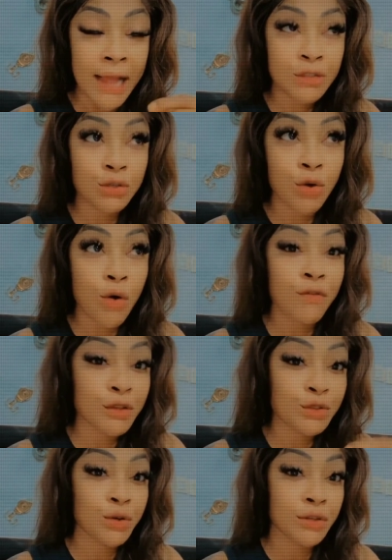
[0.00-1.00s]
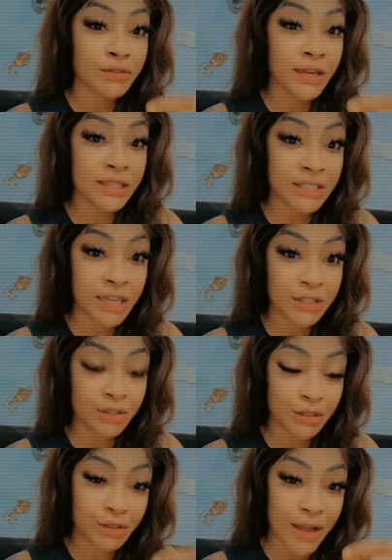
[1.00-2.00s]
She and uh, Chikozia Tonya and
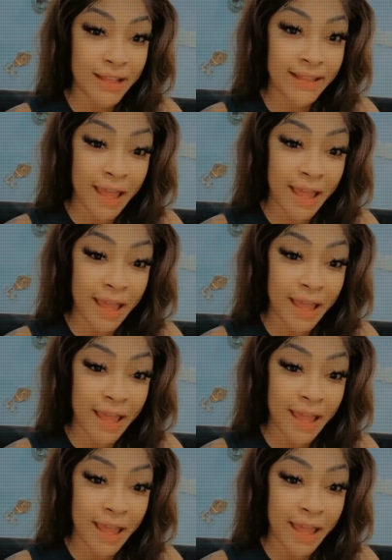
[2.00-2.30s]
everything.